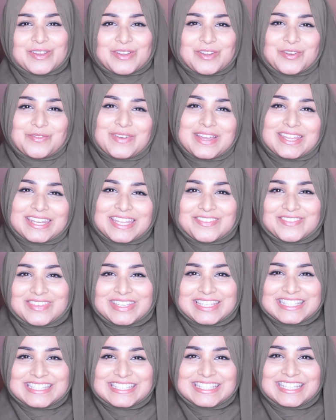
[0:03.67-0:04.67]
Hello, my name
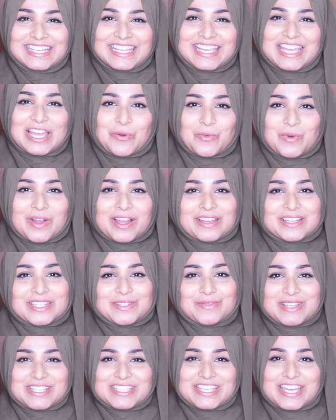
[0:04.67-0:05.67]
is Nilly and welcome
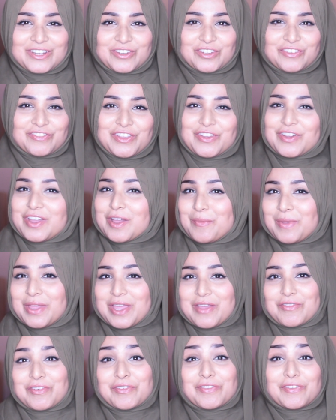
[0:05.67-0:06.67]
to my channel if you're coming
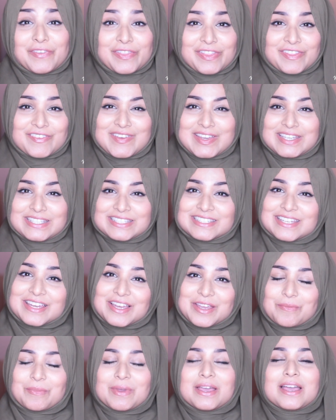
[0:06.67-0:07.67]
over for the first
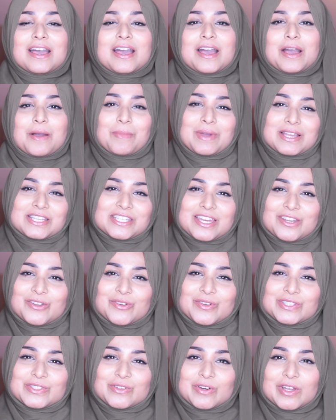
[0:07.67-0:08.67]
time. My channel
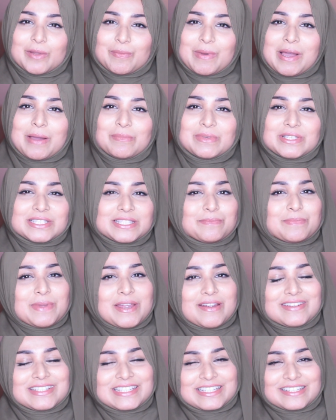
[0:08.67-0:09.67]
is all about Muslim
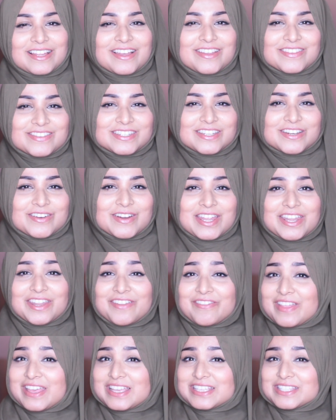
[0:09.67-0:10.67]
parenting lifestyle, and
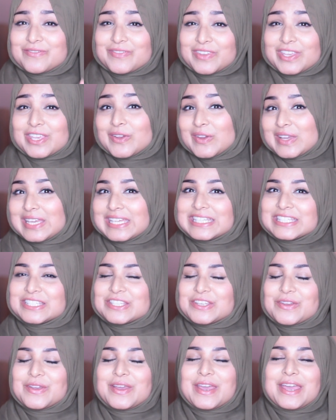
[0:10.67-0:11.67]
if that is something you're
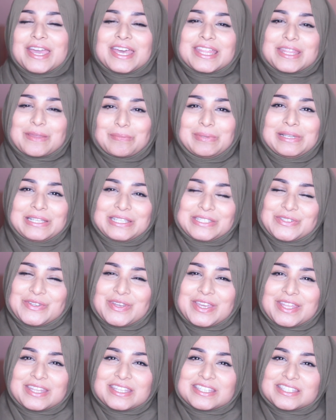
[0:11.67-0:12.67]
into, then please do
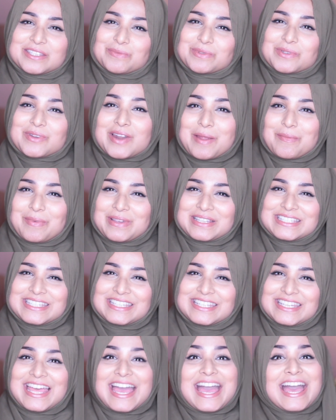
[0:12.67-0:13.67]
hit the subscribe
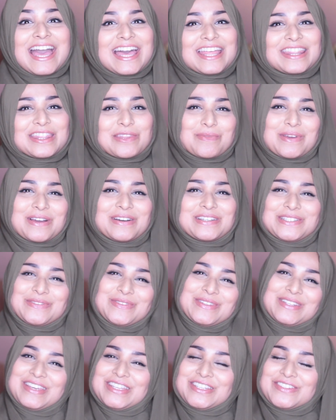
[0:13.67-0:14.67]
button and the bell to
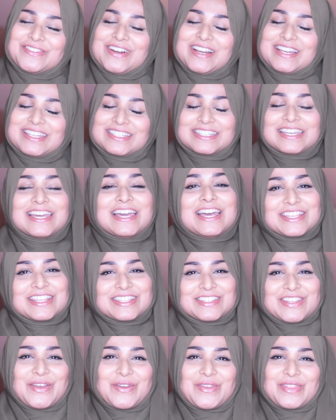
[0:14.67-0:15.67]
be notified.
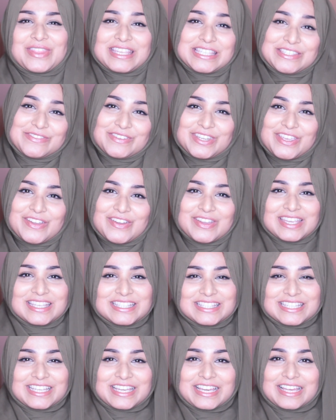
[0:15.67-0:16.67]
So this video
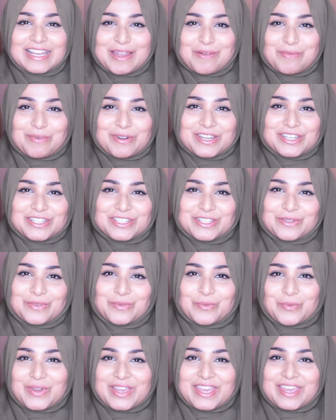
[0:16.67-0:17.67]
is in
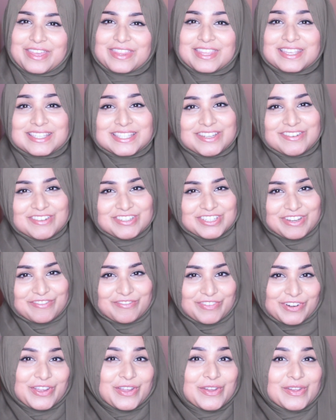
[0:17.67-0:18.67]
collaboration with Sarah Jane
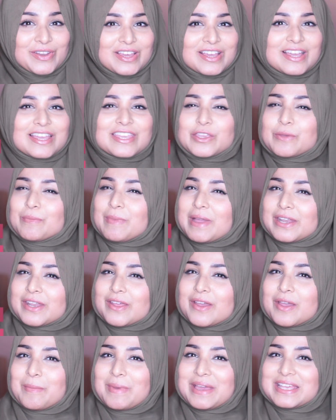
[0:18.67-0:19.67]
Pragola. You might
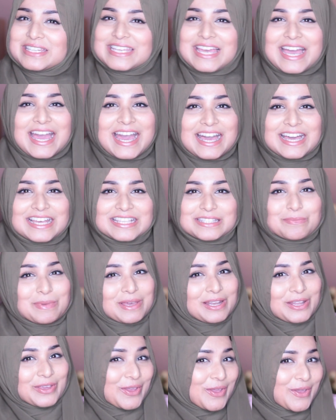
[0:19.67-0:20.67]
know her better as
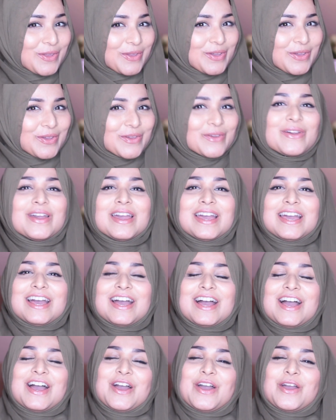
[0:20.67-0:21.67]
Bella
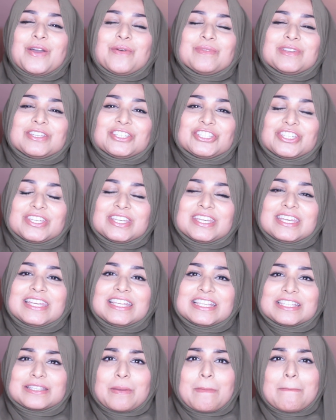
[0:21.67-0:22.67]
Coco. She
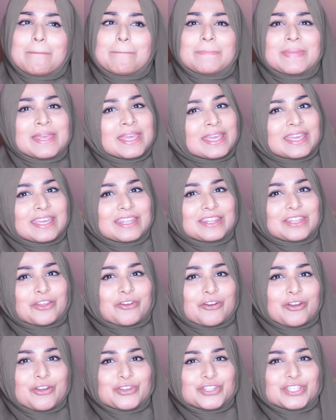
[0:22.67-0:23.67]
is big in the
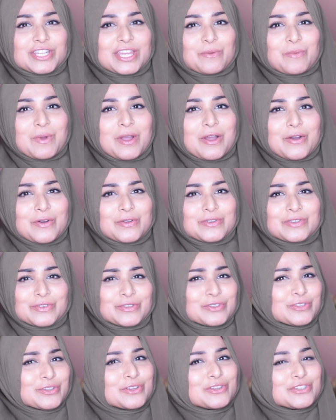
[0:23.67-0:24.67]
crochet world
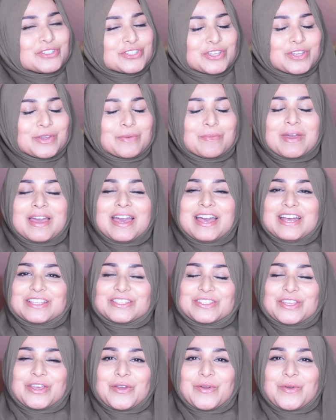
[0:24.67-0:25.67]
on YouTube,
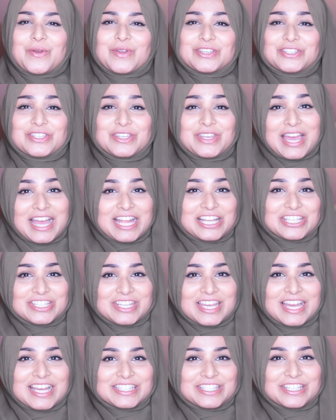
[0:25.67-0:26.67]
so she
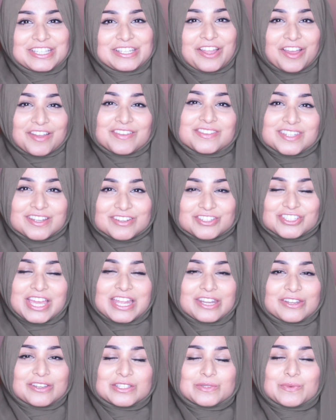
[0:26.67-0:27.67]
actually has a lifestyle
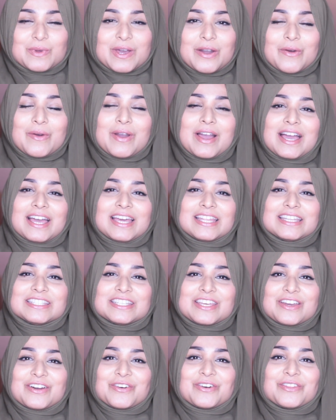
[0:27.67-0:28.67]
channel as well, and
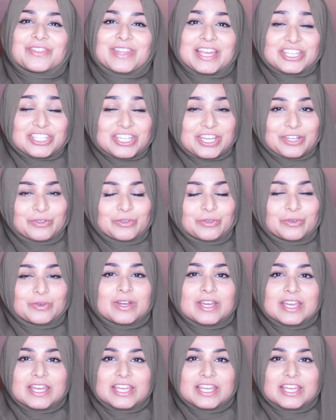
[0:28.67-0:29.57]
on that channel